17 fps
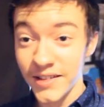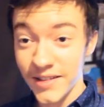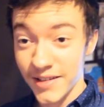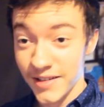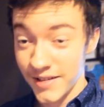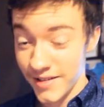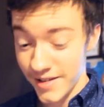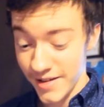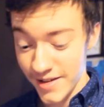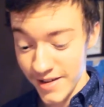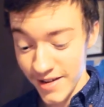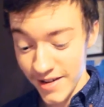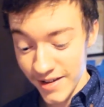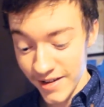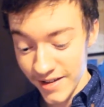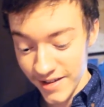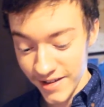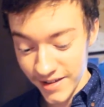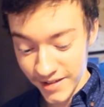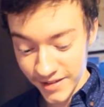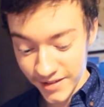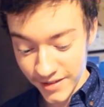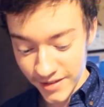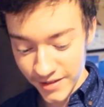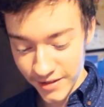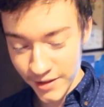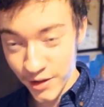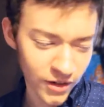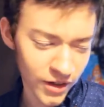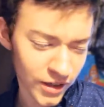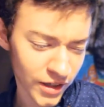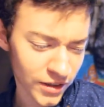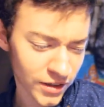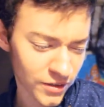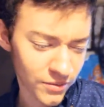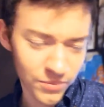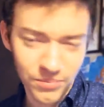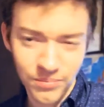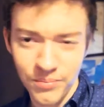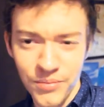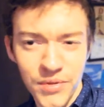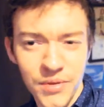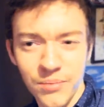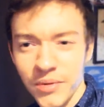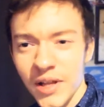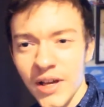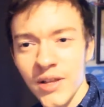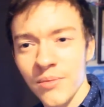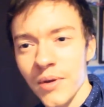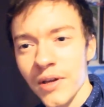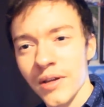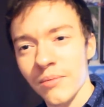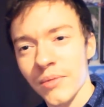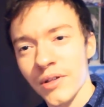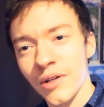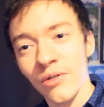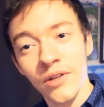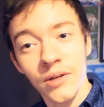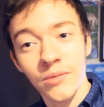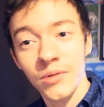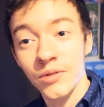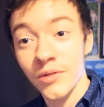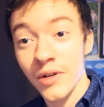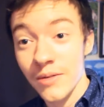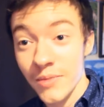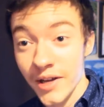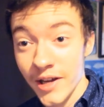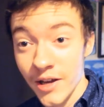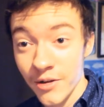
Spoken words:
it, and I got the supplies back. I'm like, okay, I'm gonna do it at my